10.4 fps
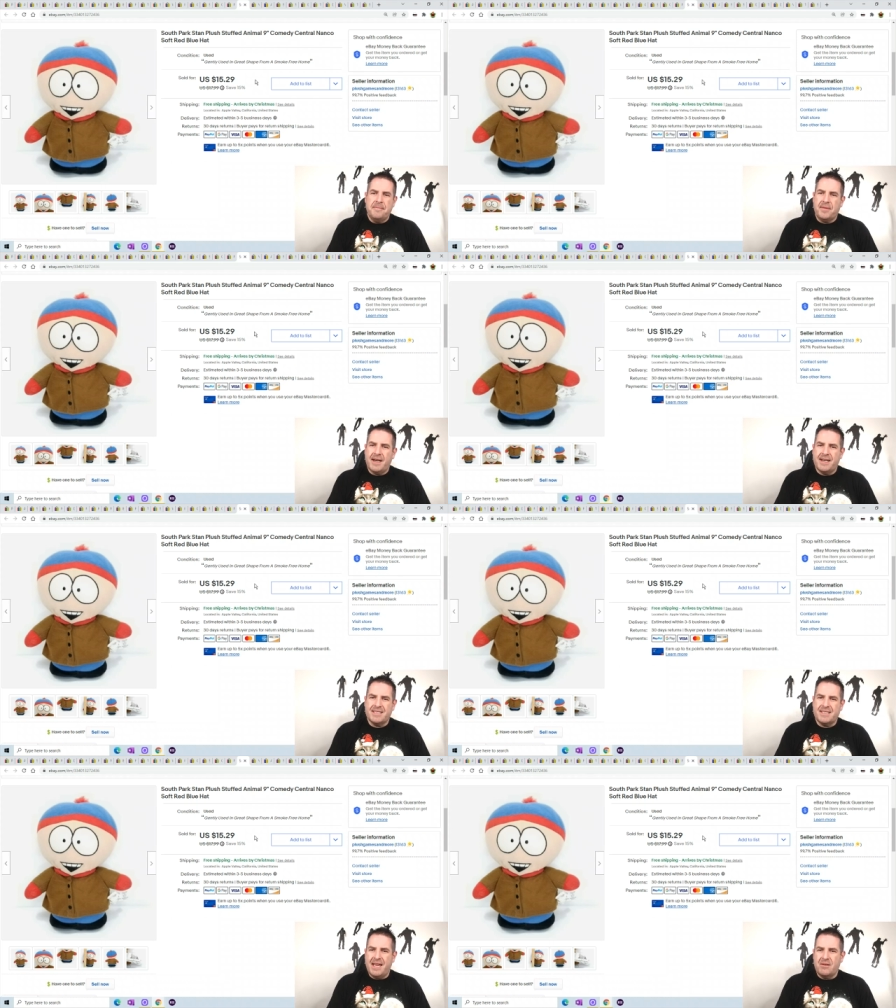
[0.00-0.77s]
Uh,
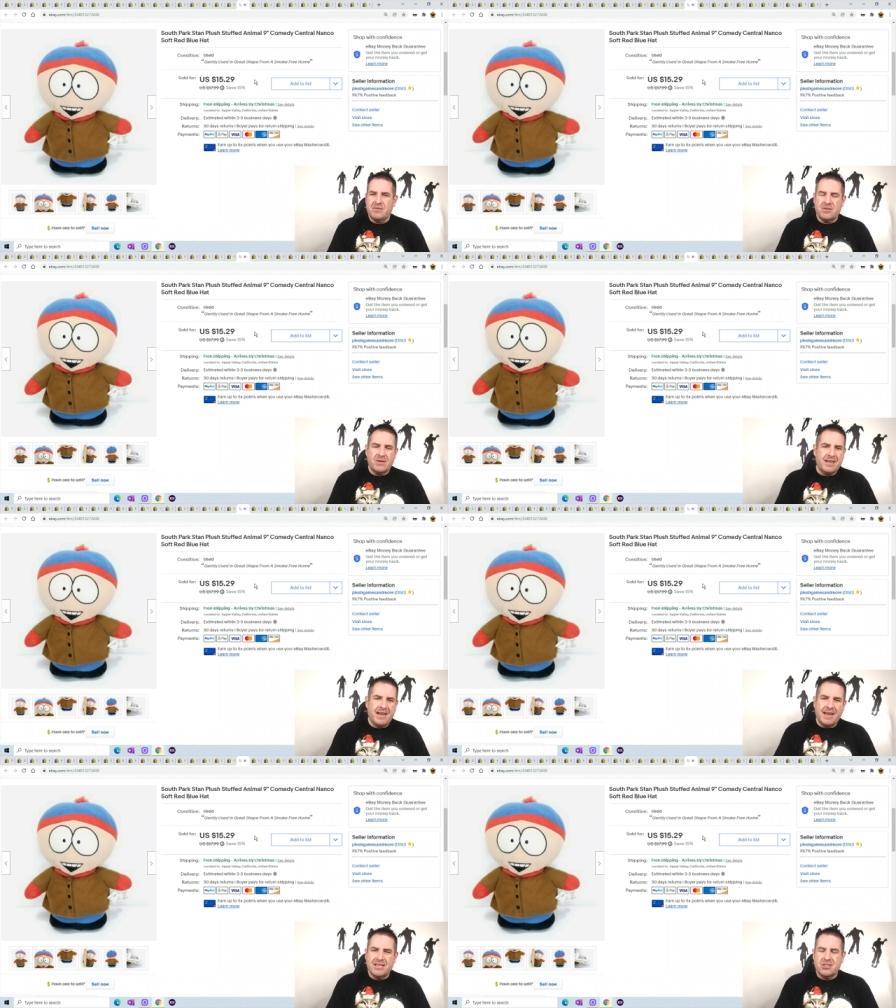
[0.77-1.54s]
Stan was only
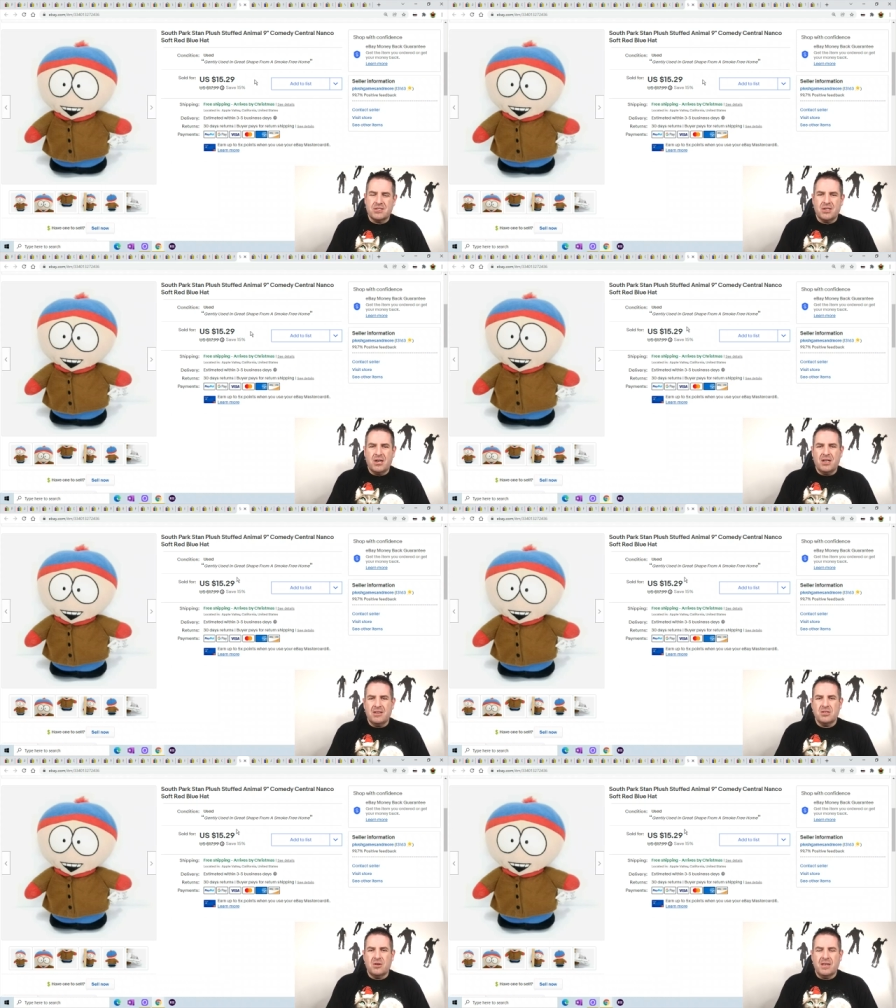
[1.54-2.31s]
nine inches tall,
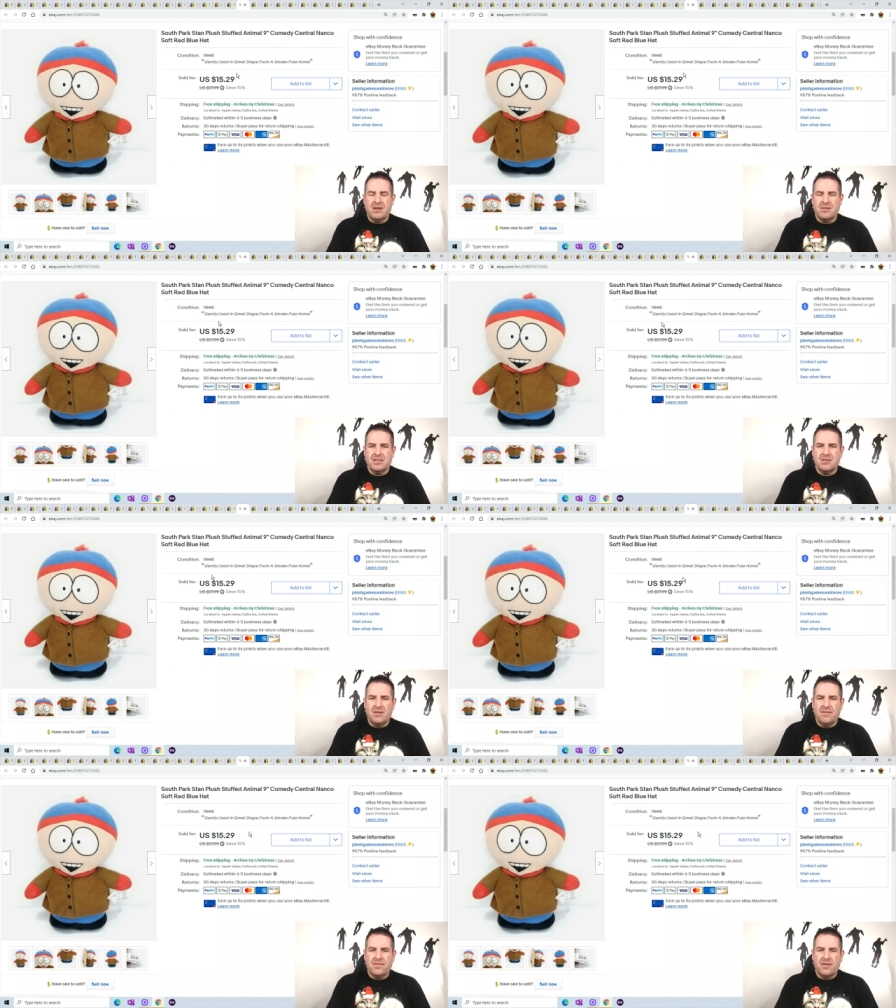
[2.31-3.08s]
so he only
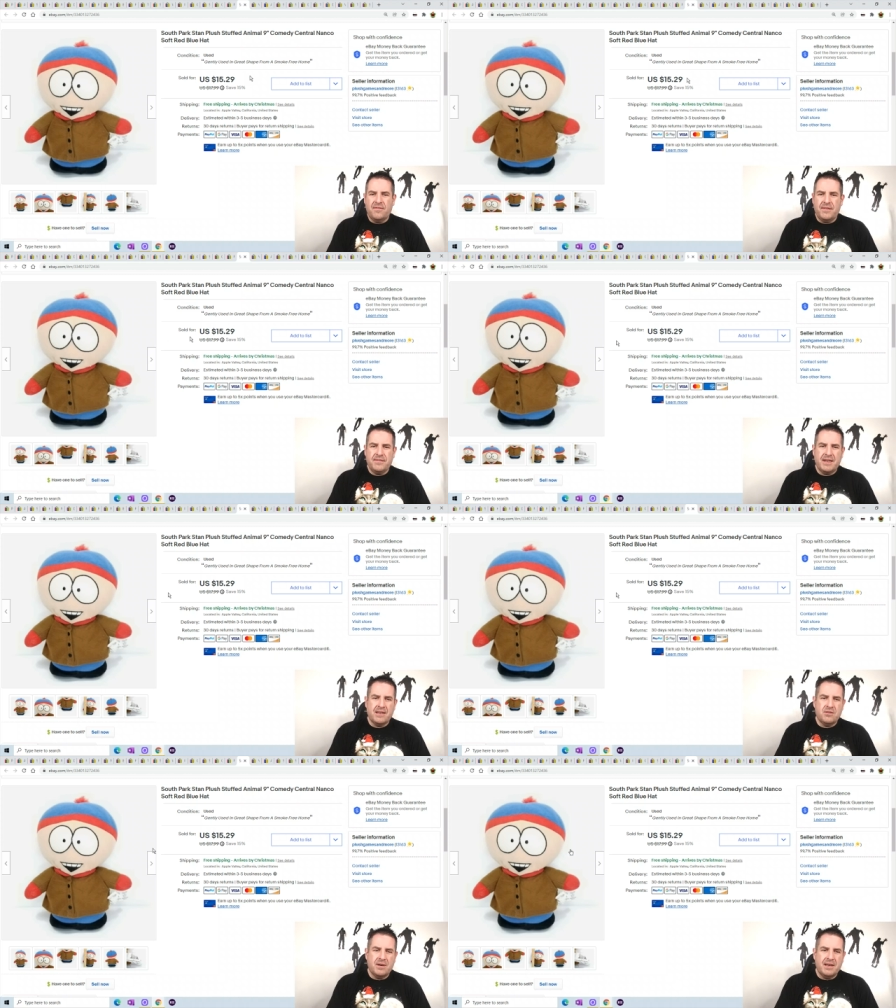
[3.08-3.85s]
sold for
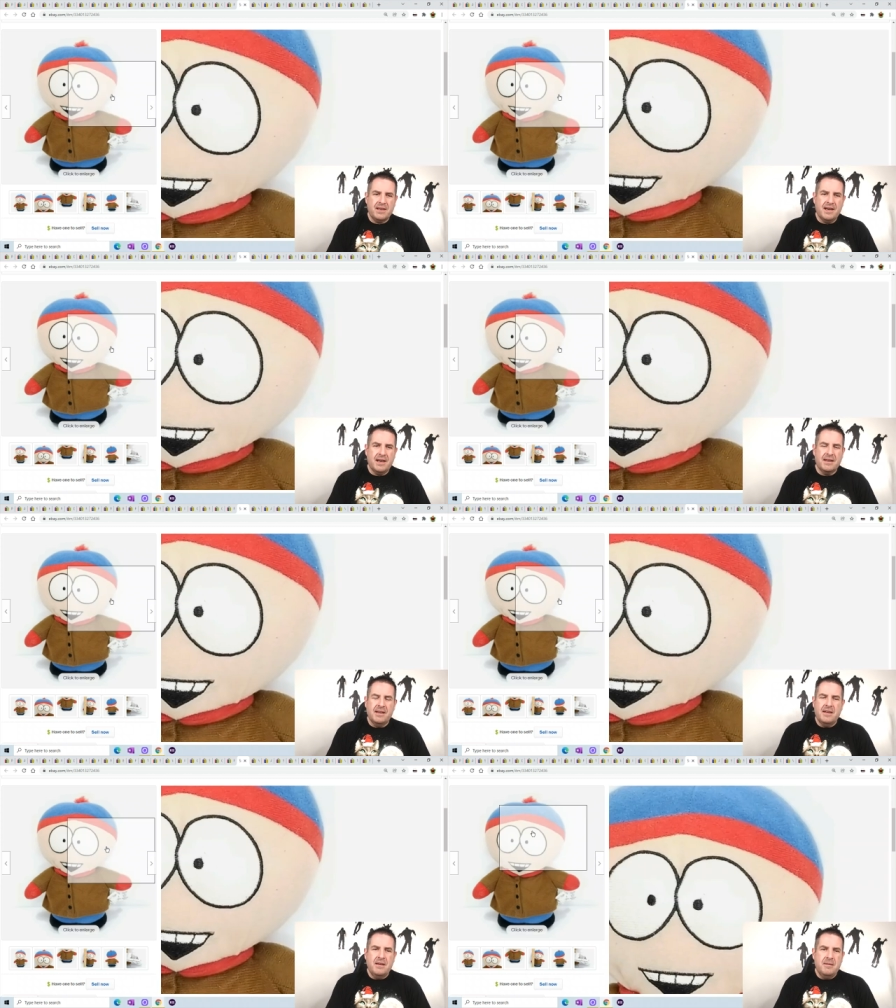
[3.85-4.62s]
fifteen twenty-nine.
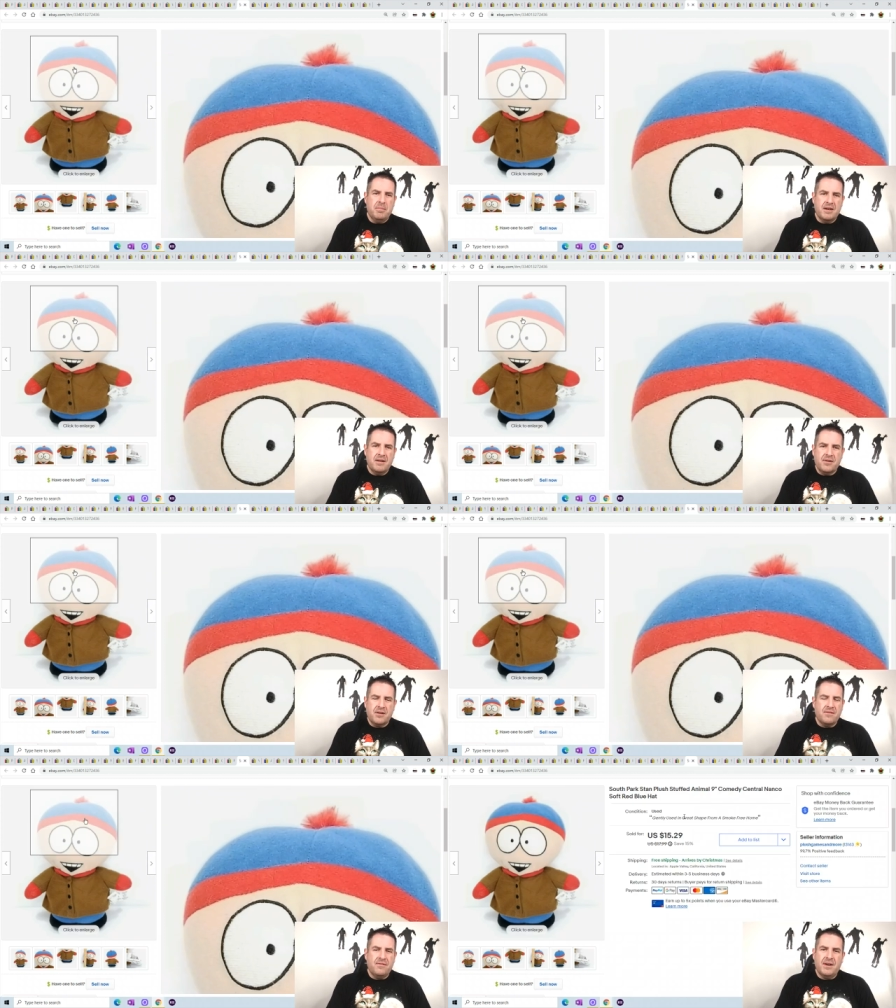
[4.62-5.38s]
But if you
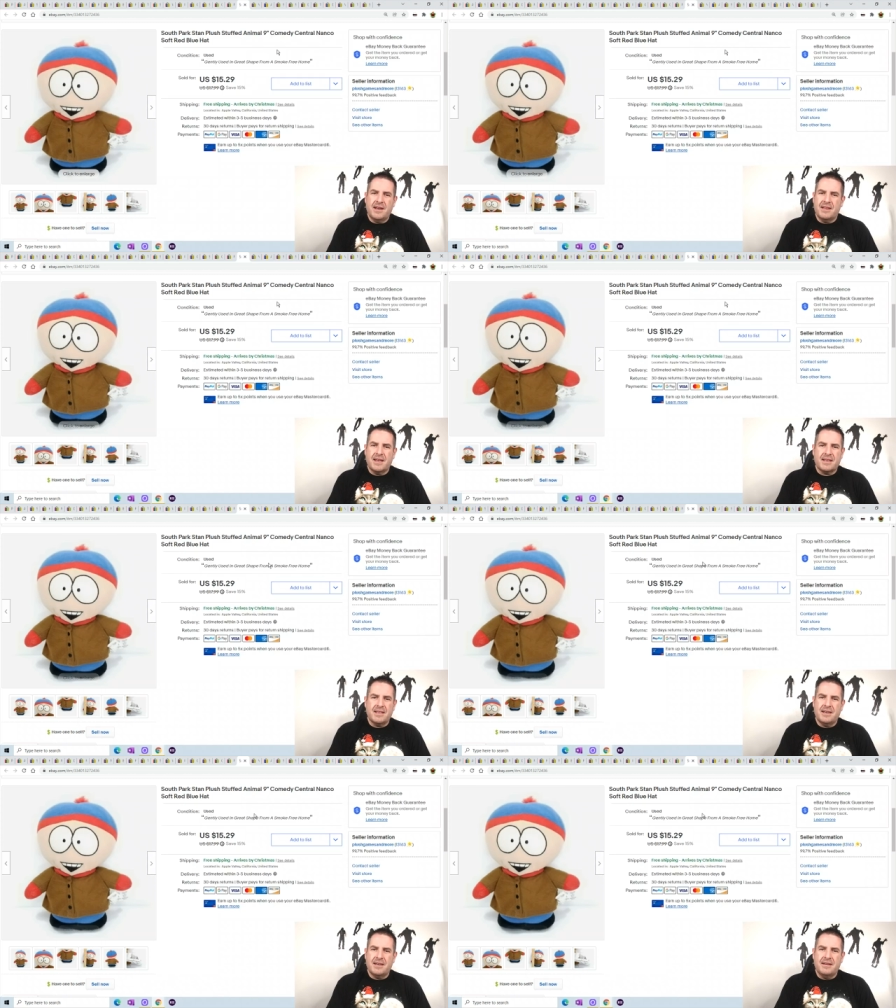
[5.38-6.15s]
can find like
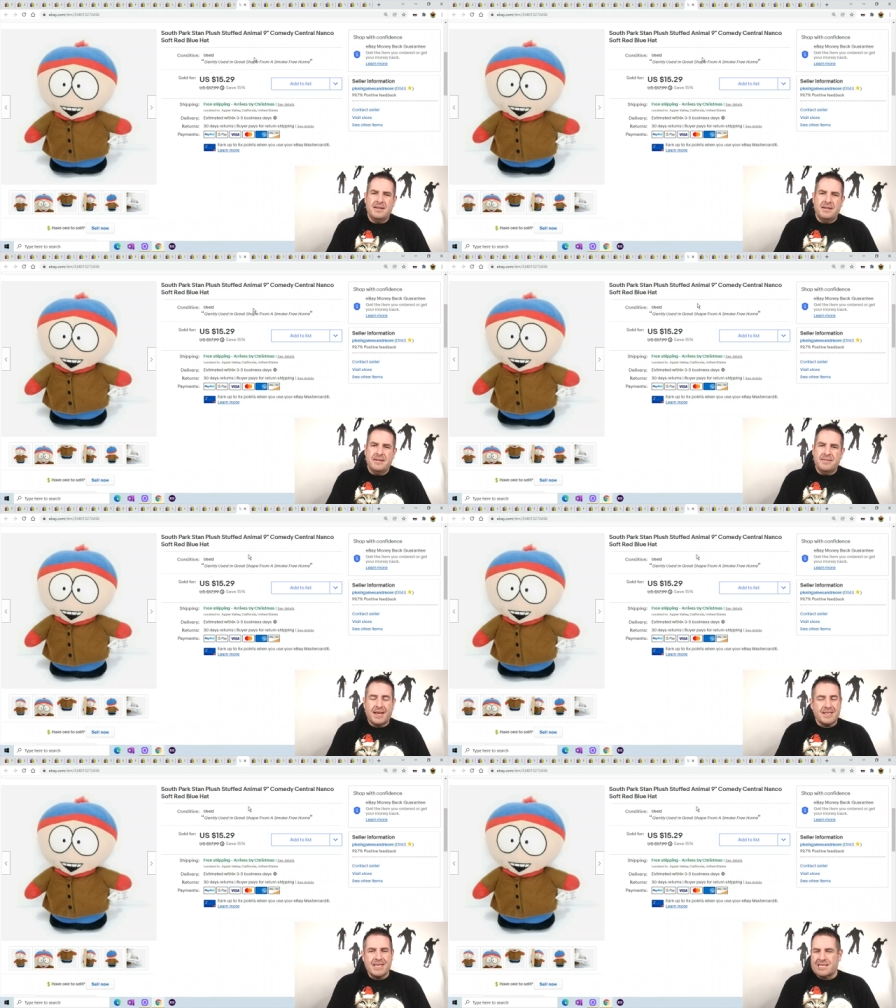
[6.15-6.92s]
the
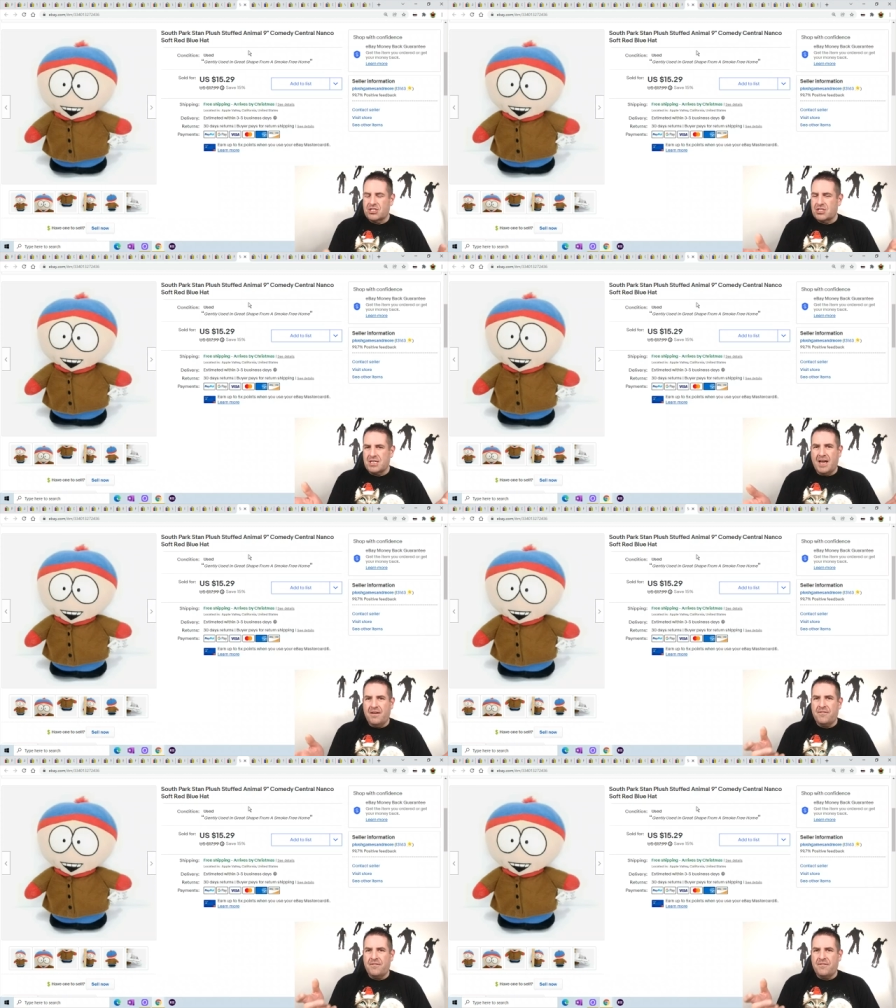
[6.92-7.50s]
like I said, Chef